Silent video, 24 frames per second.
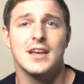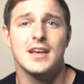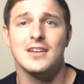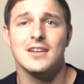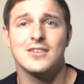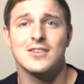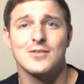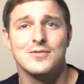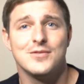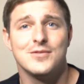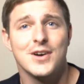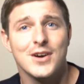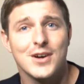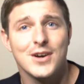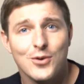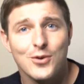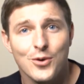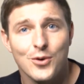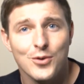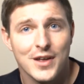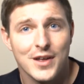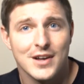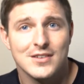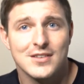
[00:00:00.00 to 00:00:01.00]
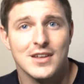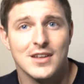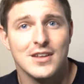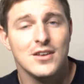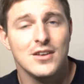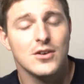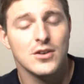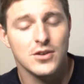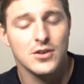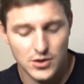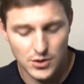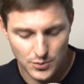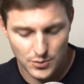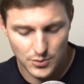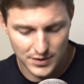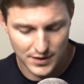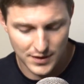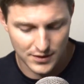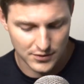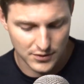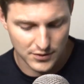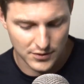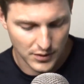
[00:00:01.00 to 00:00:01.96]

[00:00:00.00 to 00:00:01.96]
and some very cool things that you can do with these new